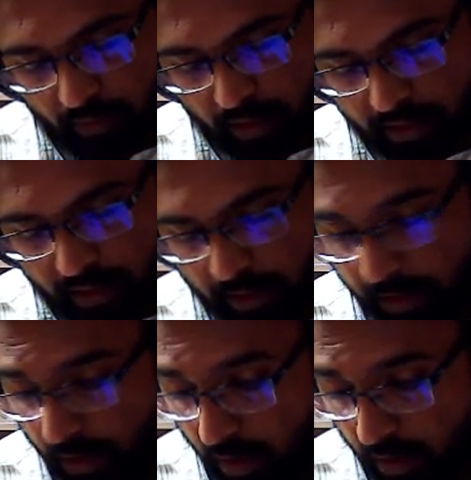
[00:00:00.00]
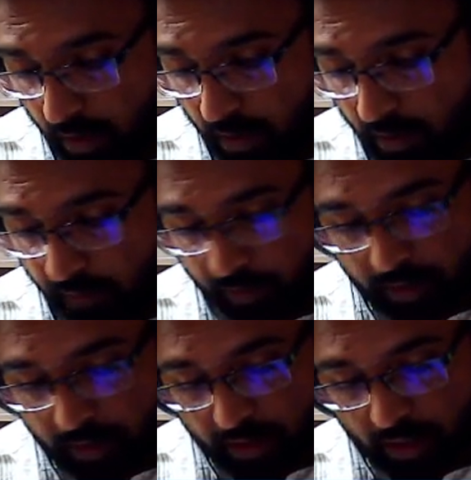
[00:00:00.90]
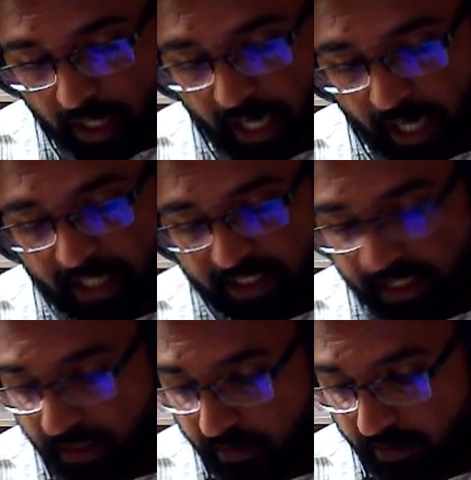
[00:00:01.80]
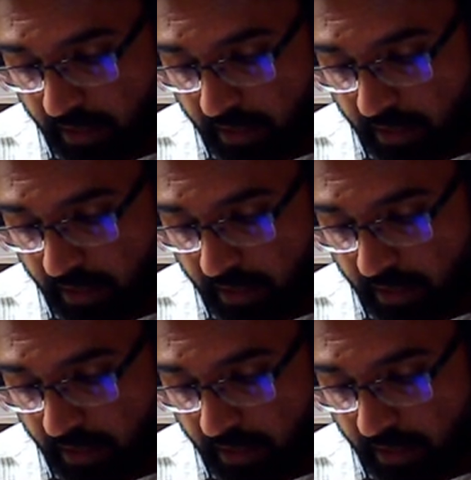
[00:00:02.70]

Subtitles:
something called, first one is called hydrogen, that is